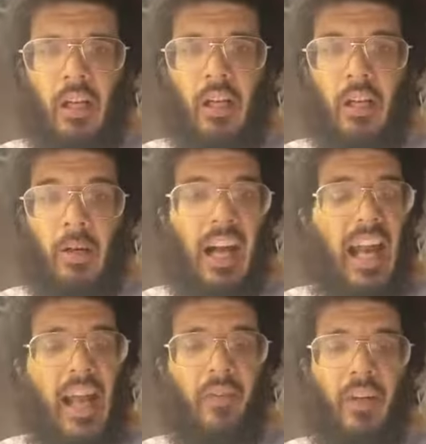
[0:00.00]

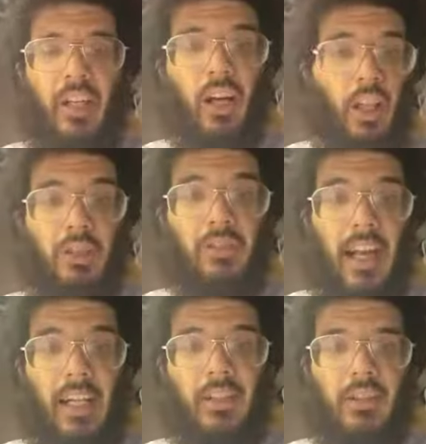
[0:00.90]
I have a
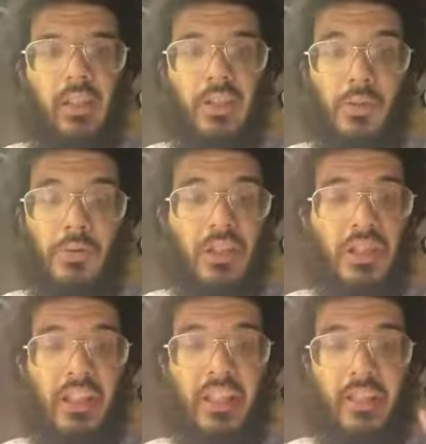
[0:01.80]
contract, a
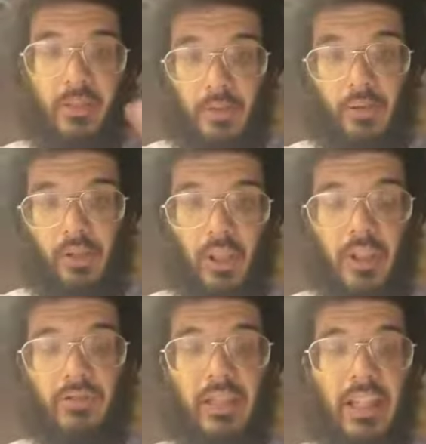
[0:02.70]
UCC commercial
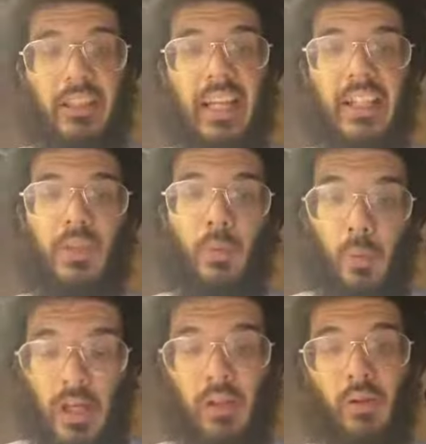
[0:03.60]
contract, as
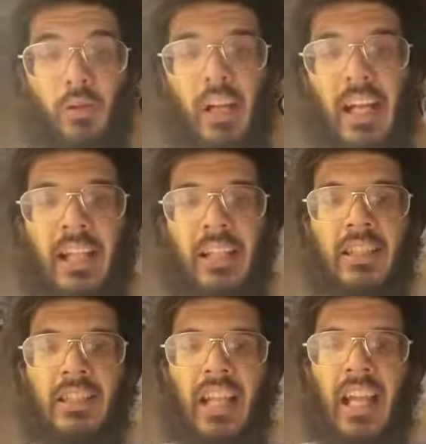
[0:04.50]
well
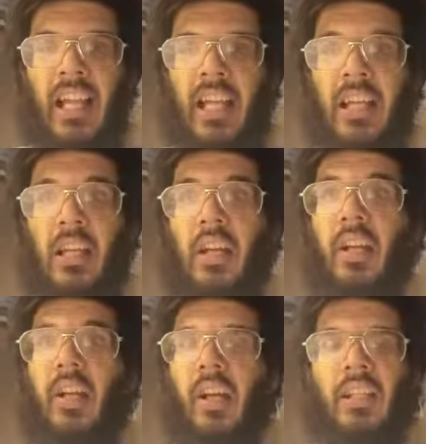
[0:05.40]
as a
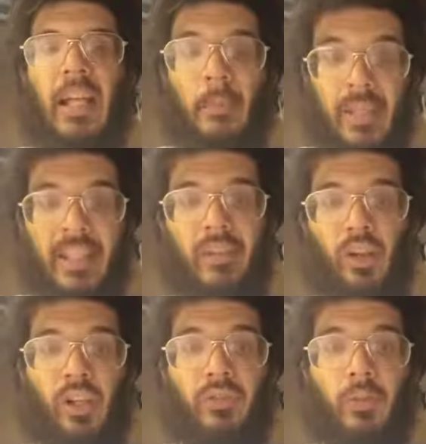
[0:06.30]
anonymity
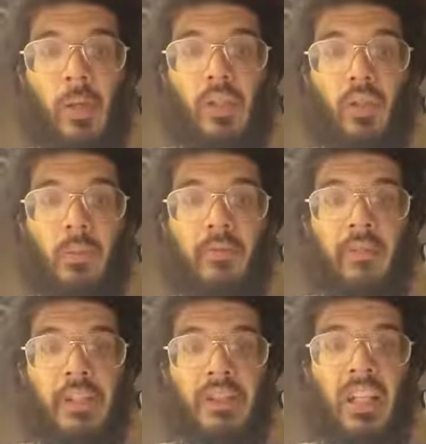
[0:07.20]
clause for my
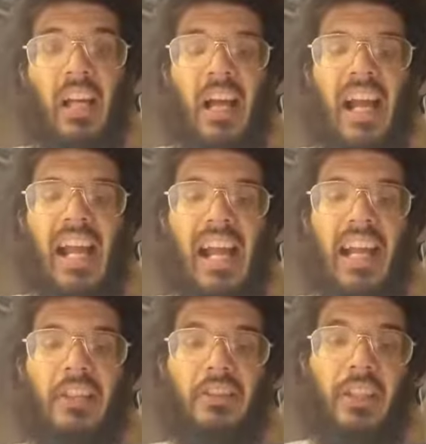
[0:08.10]
corporation. I
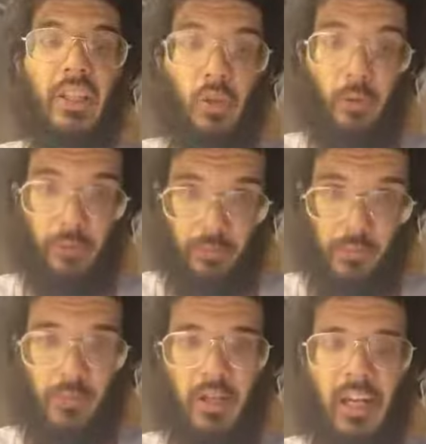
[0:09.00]
actually go
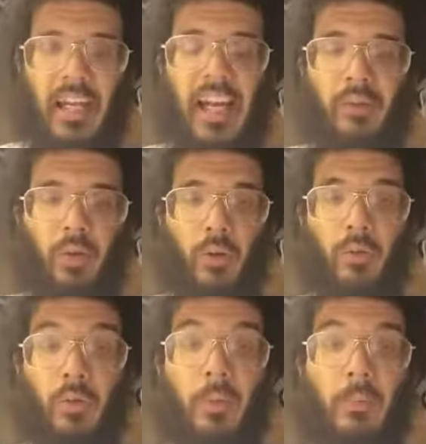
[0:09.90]
through and have gone
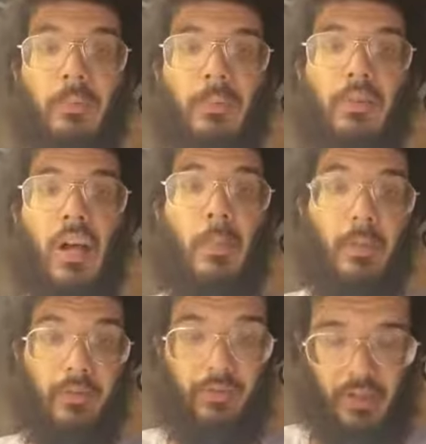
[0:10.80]
through the
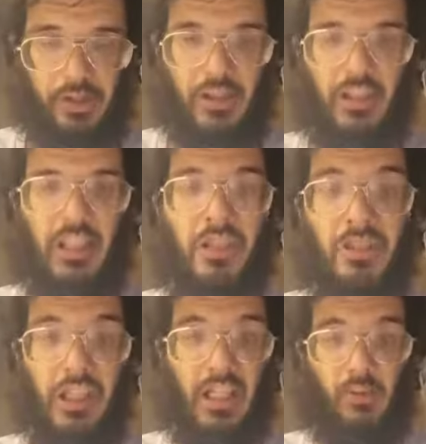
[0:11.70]
proper functions and
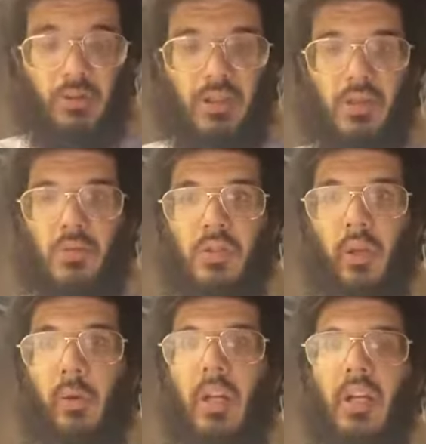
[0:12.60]
channels to do
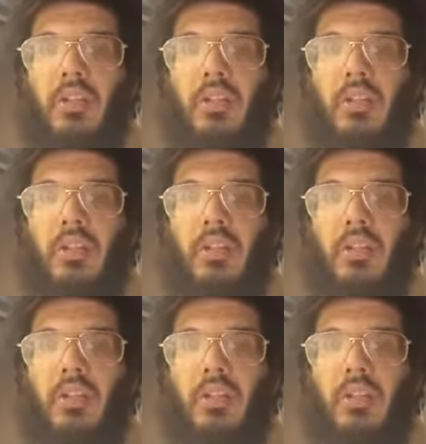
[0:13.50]
so.